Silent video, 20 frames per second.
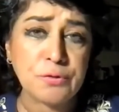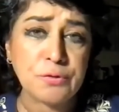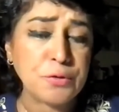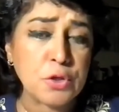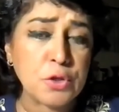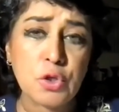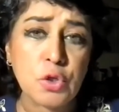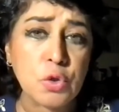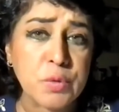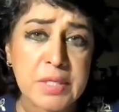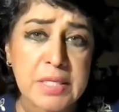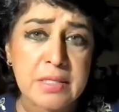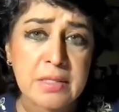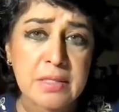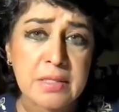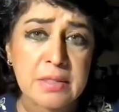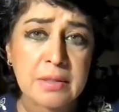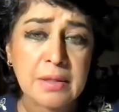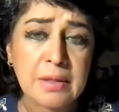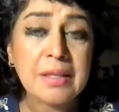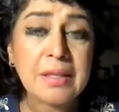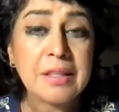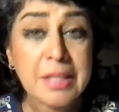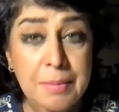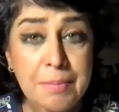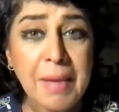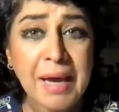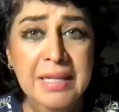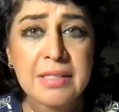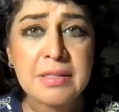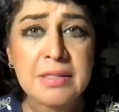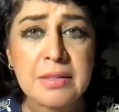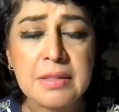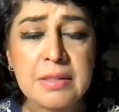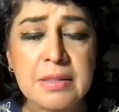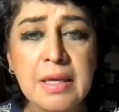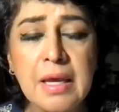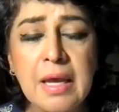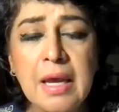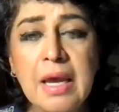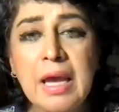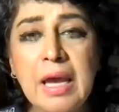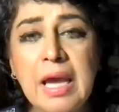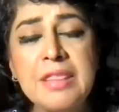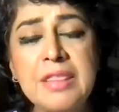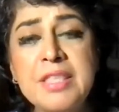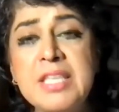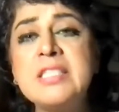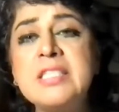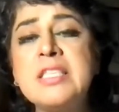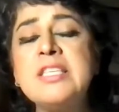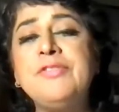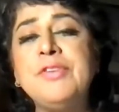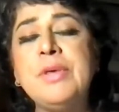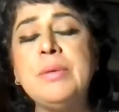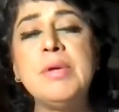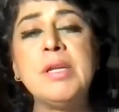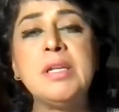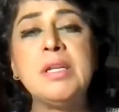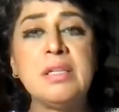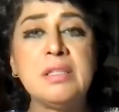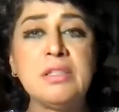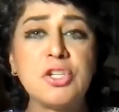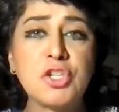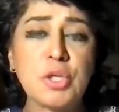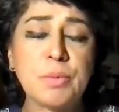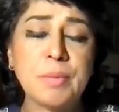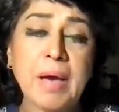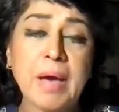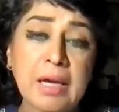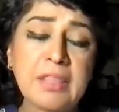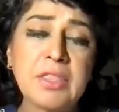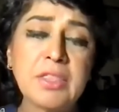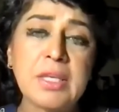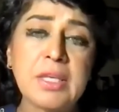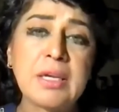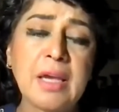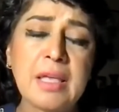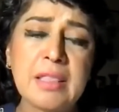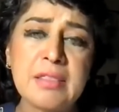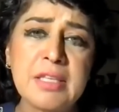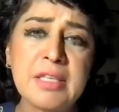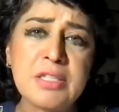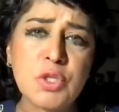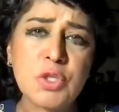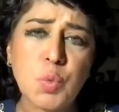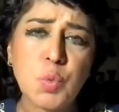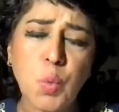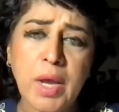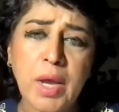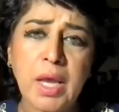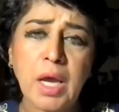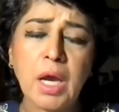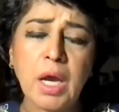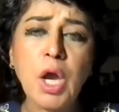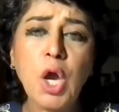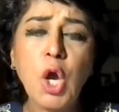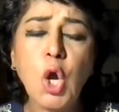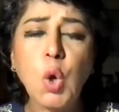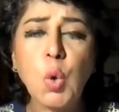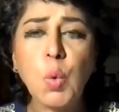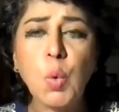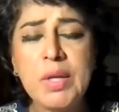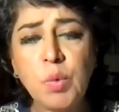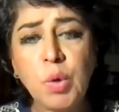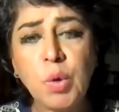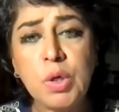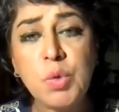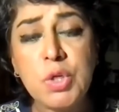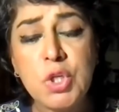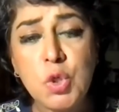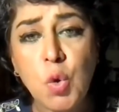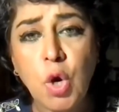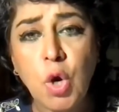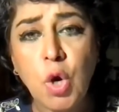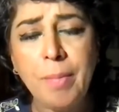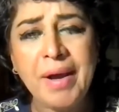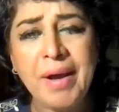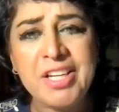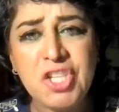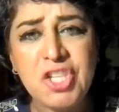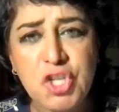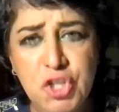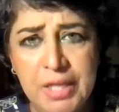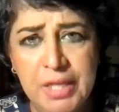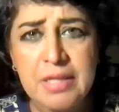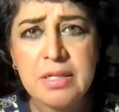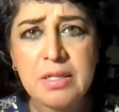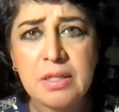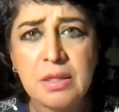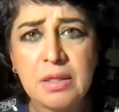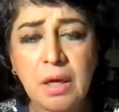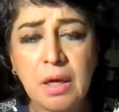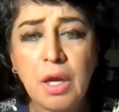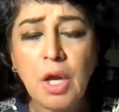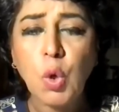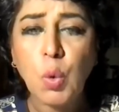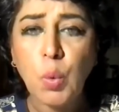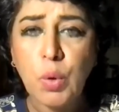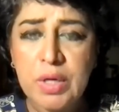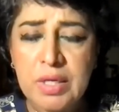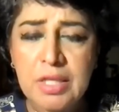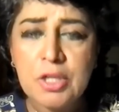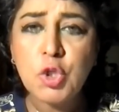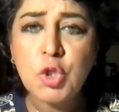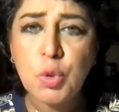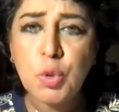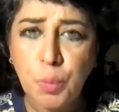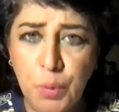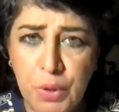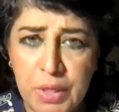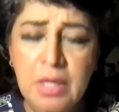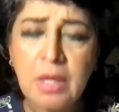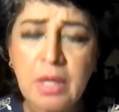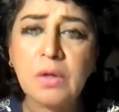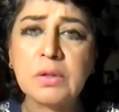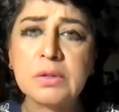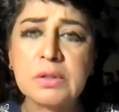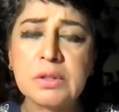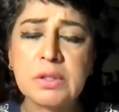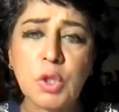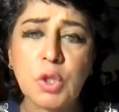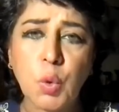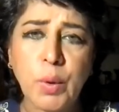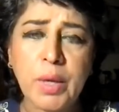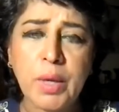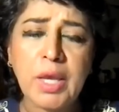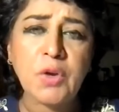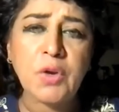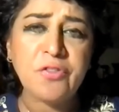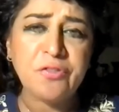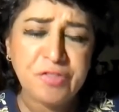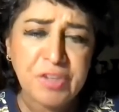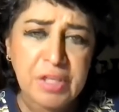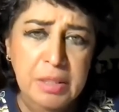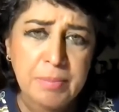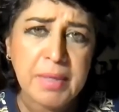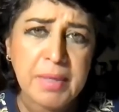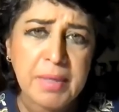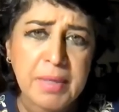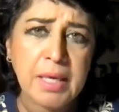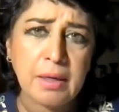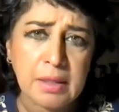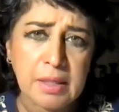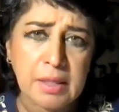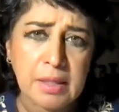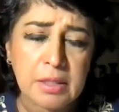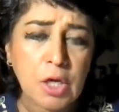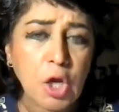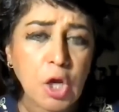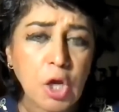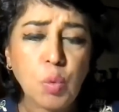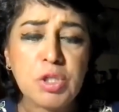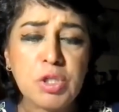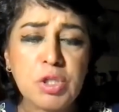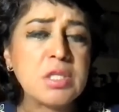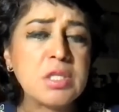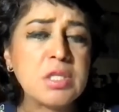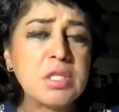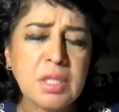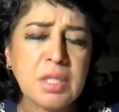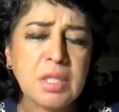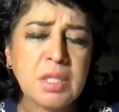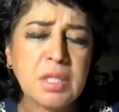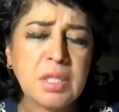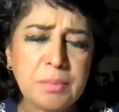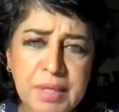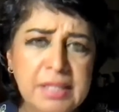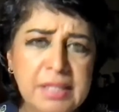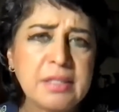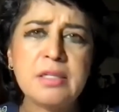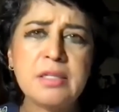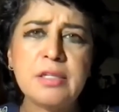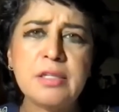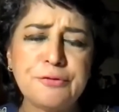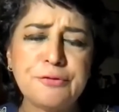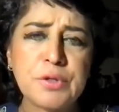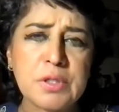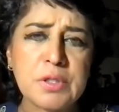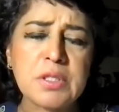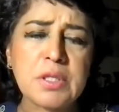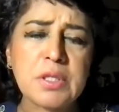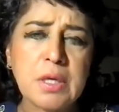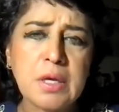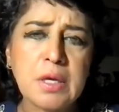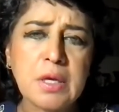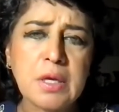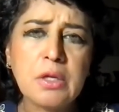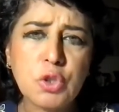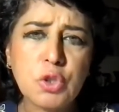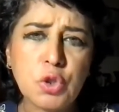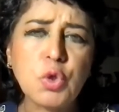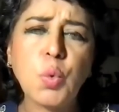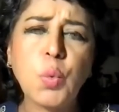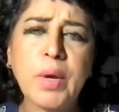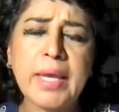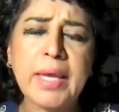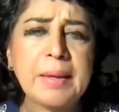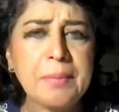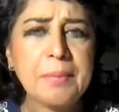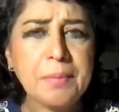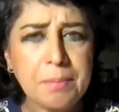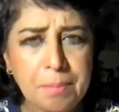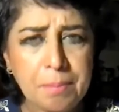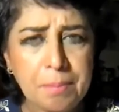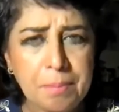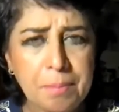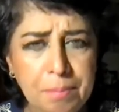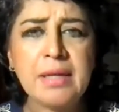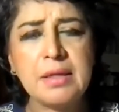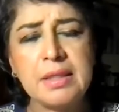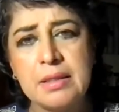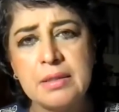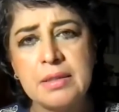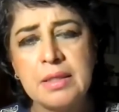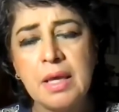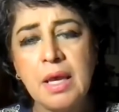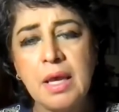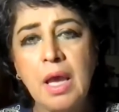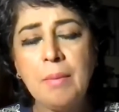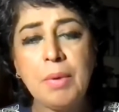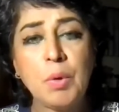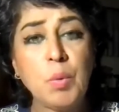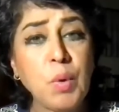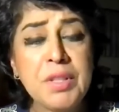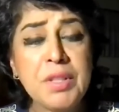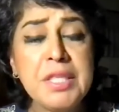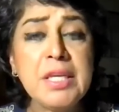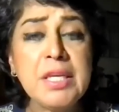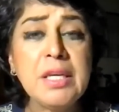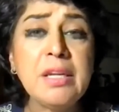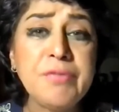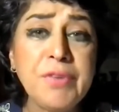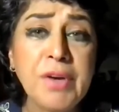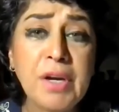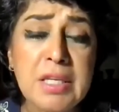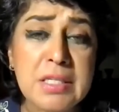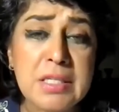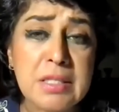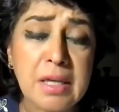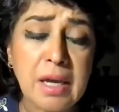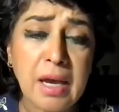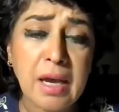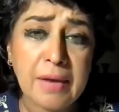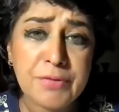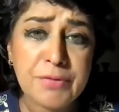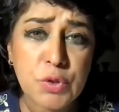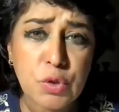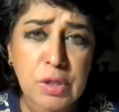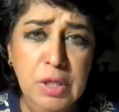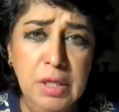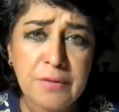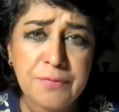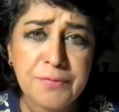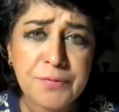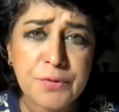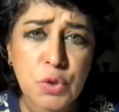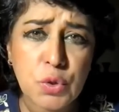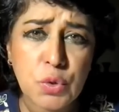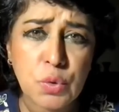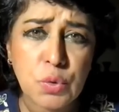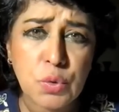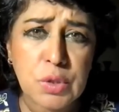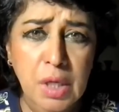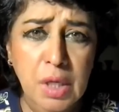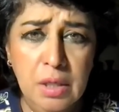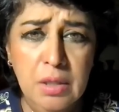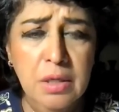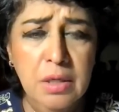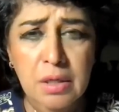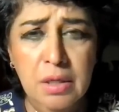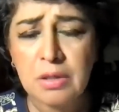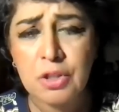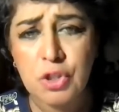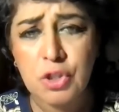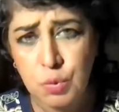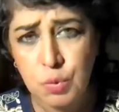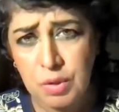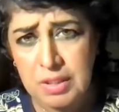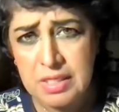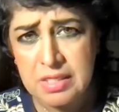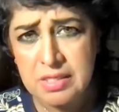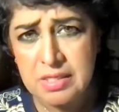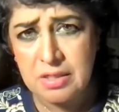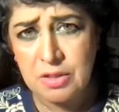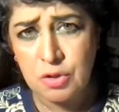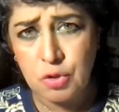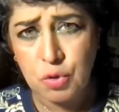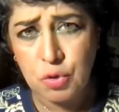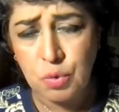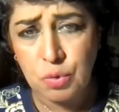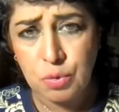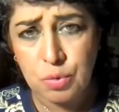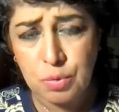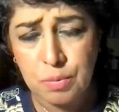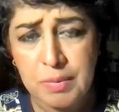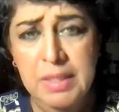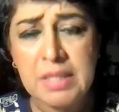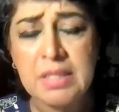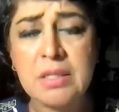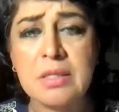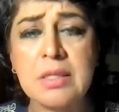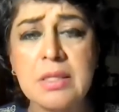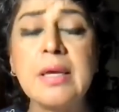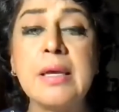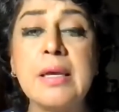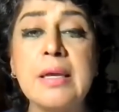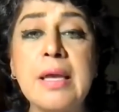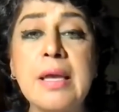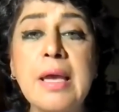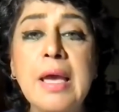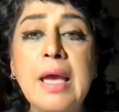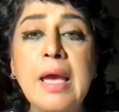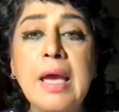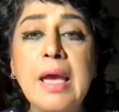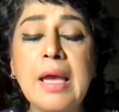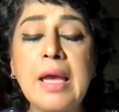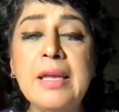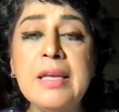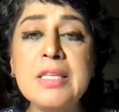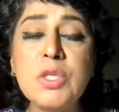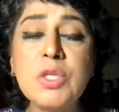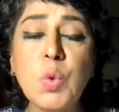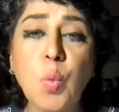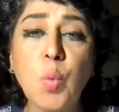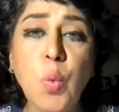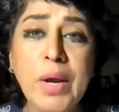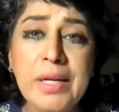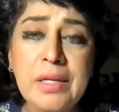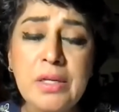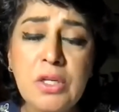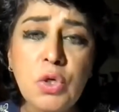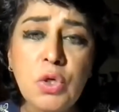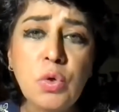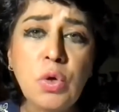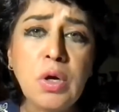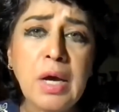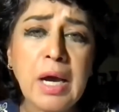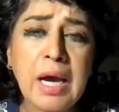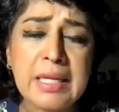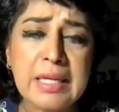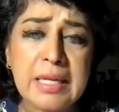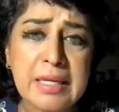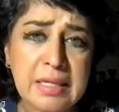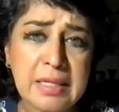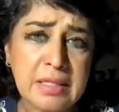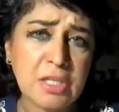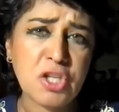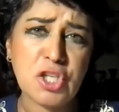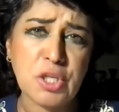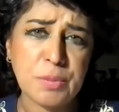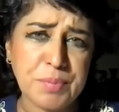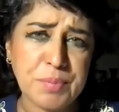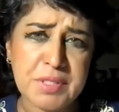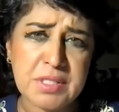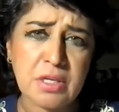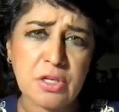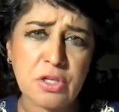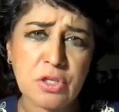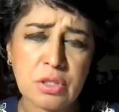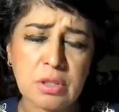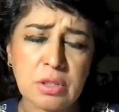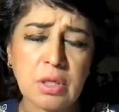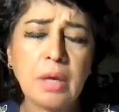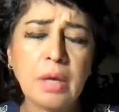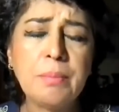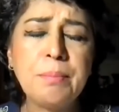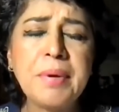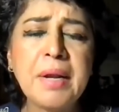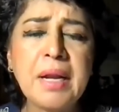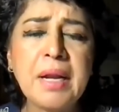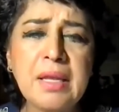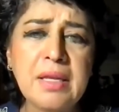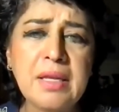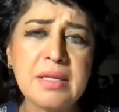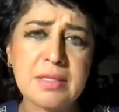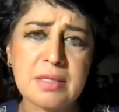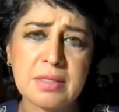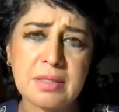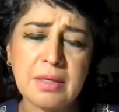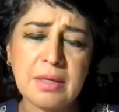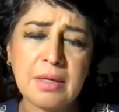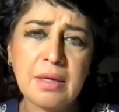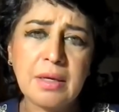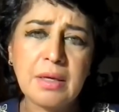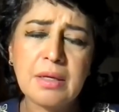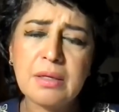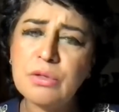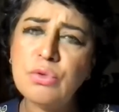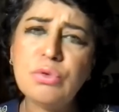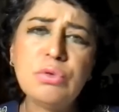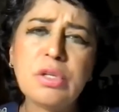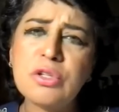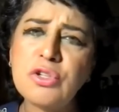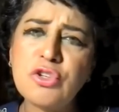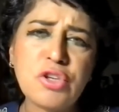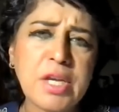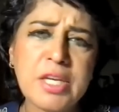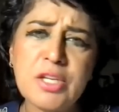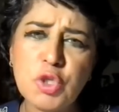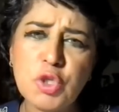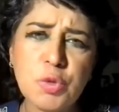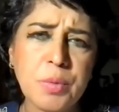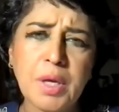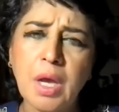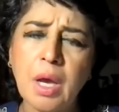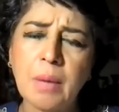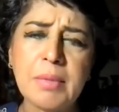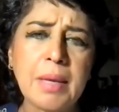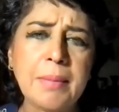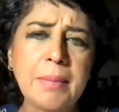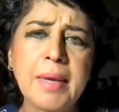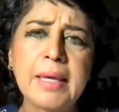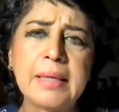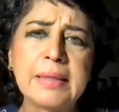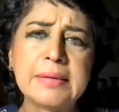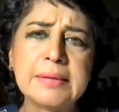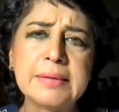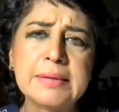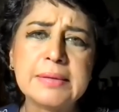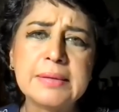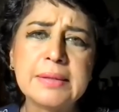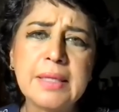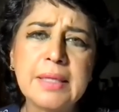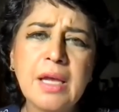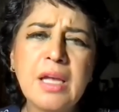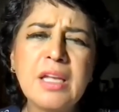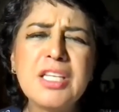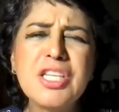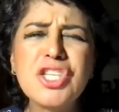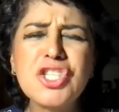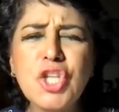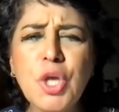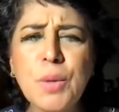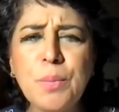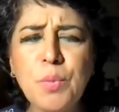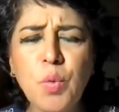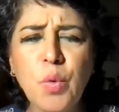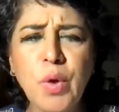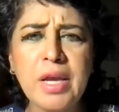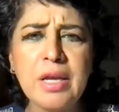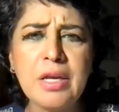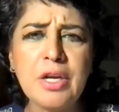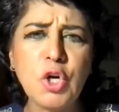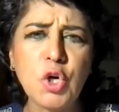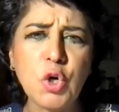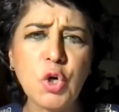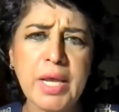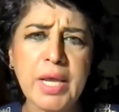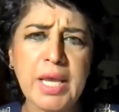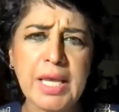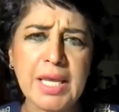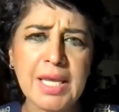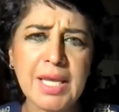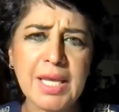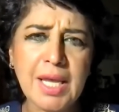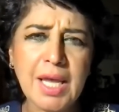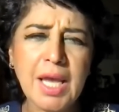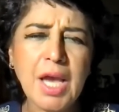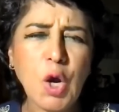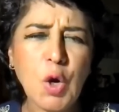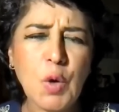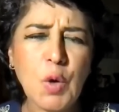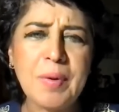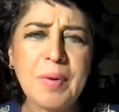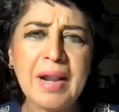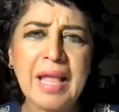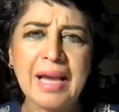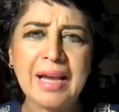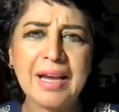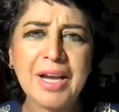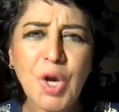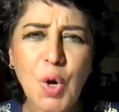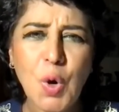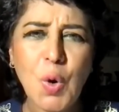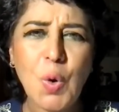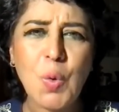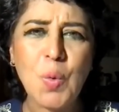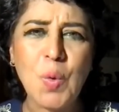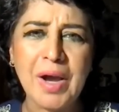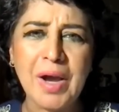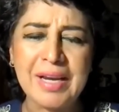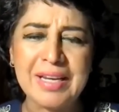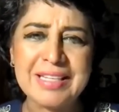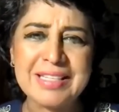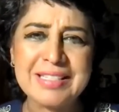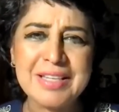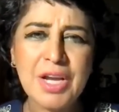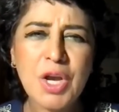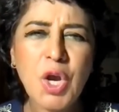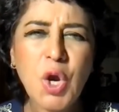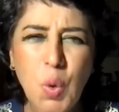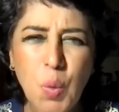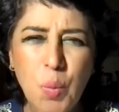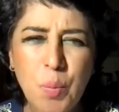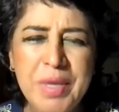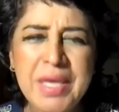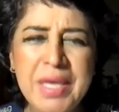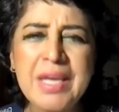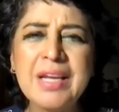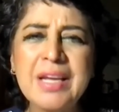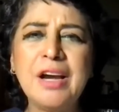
for no reason. They mattered. And this is female leadership, I think. And this is where when we talk about gender, we need to bring on the way female lead, which is completely different to the way men lead. But one thing advice I have to give to young girls who are listening to me today is, when you are at leadership position, please do not change to become a man. Stop wearing gray or black or white. Be